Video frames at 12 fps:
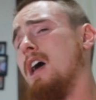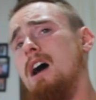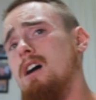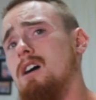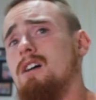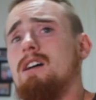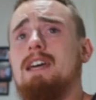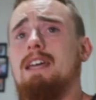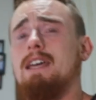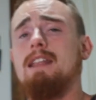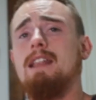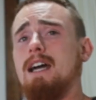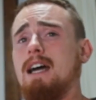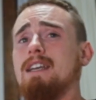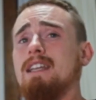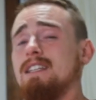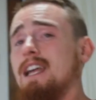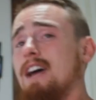Uh, and and I,
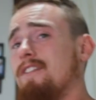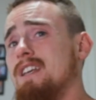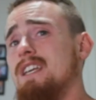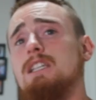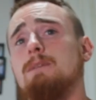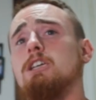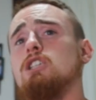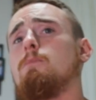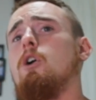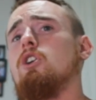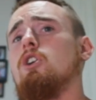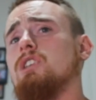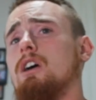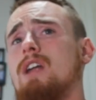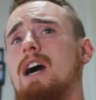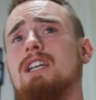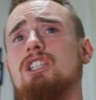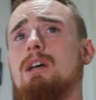I definitely needs to be a smart scale,
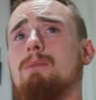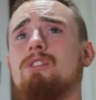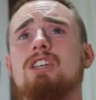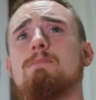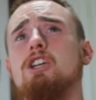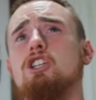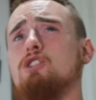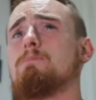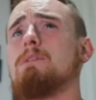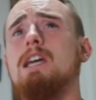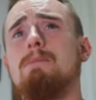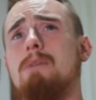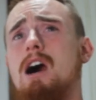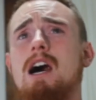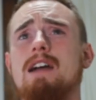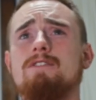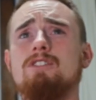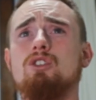not just something. This measures B M
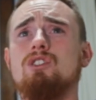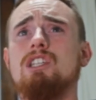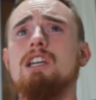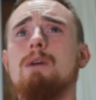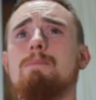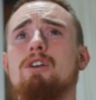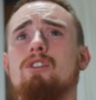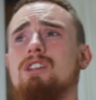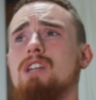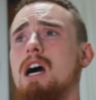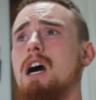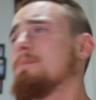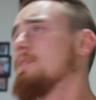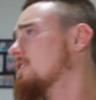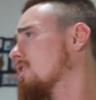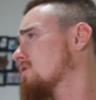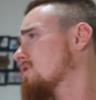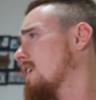I, as you can see up here on the top.
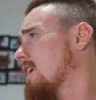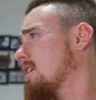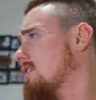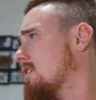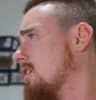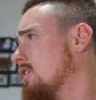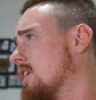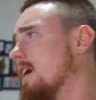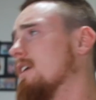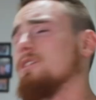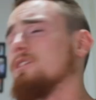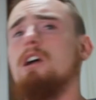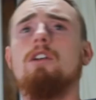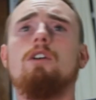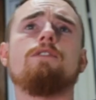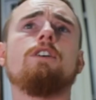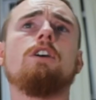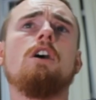Can y'all see that? No, you can't. It's cut
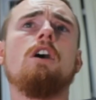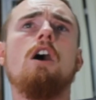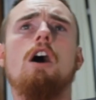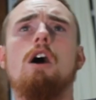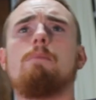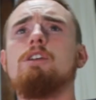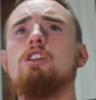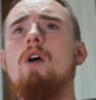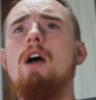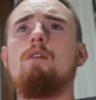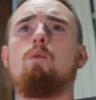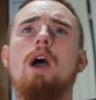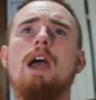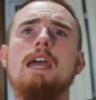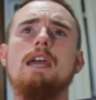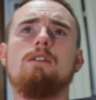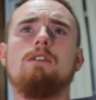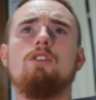off. Uh, but you have
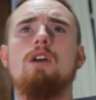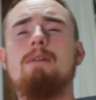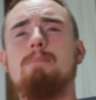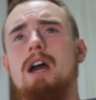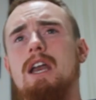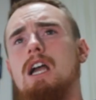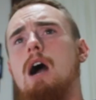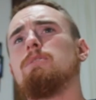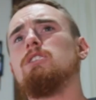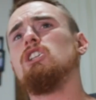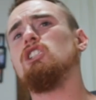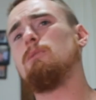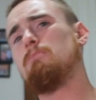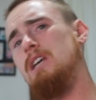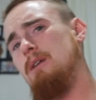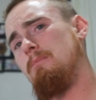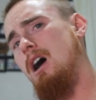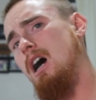weight, you have body composition,
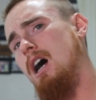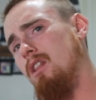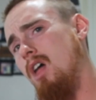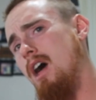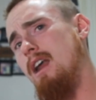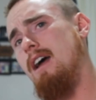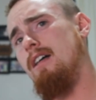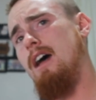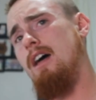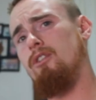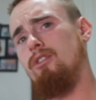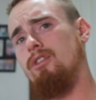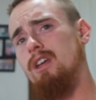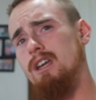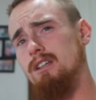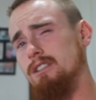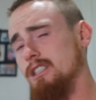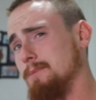B M I, a lot of other
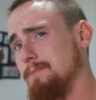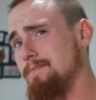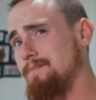things.